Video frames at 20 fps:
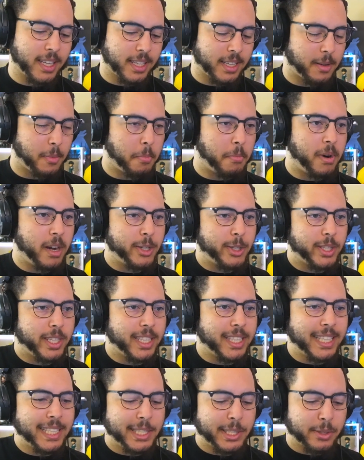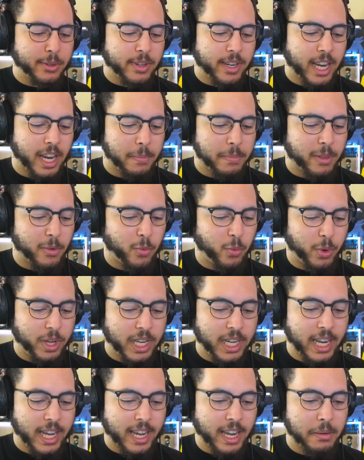A much easier name than
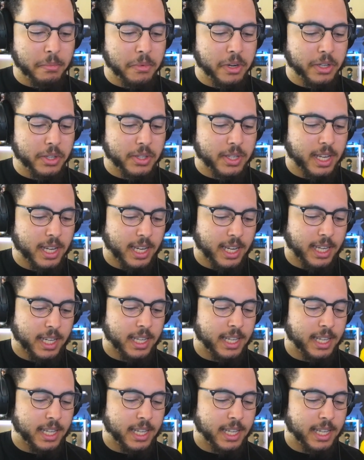Wiene, I must say.